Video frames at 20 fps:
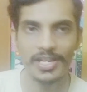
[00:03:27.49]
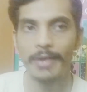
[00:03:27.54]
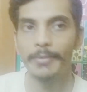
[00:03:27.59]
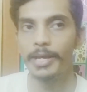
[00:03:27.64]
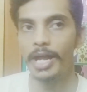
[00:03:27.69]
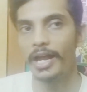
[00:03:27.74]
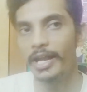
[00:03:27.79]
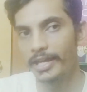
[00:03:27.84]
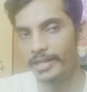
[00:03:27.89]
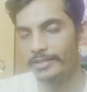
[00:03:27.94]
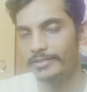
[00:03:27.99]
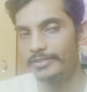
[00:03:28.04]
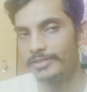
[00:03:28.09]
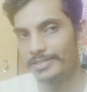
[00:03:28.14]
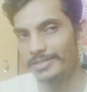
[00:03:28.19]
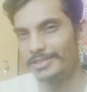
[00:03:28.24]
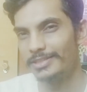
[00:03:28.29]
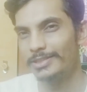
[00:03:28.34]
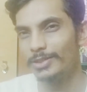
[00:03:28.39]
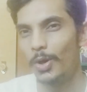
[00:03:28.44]
I mean, again,
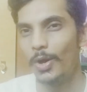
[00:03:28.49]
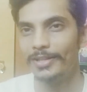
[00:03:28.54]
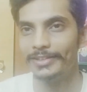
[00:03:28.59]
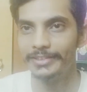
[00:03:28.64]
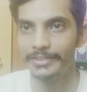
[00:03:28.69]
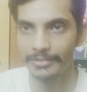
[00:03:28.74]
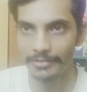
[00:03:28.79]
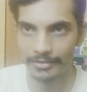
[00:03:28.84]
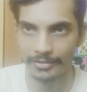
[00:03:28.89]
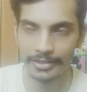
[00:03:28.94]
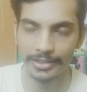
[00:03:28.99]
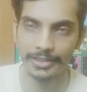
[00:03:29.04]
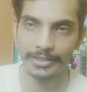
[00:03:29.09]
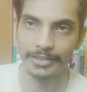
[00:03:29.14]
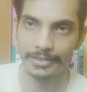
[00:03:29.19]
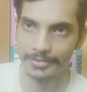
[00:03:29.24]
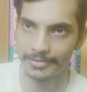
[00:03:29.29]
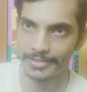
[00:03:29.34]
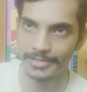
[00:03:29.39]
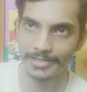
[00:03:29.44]
this is all
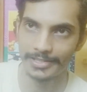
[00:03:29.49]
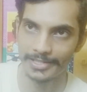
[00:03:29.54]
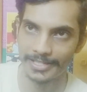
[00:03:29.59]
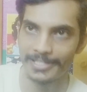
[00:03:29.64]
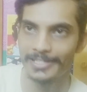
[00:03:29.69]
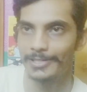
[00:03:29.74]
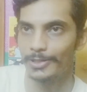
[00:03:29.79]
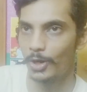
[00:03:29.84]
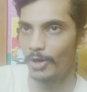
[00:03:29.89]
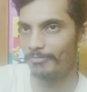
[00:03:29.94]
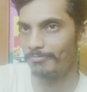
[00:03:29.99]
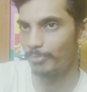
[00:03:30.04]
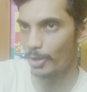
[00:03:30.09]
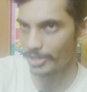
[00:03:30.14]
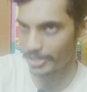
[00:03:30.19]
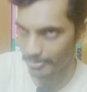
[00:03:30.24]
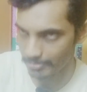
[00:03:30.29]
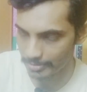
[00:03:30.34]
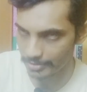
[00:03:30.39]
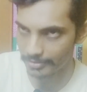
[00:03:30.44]
theory. It's not
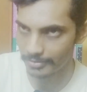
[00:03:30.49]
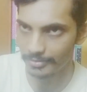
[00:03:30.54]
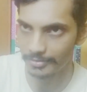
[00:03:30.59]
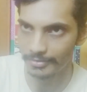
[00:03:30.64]
possible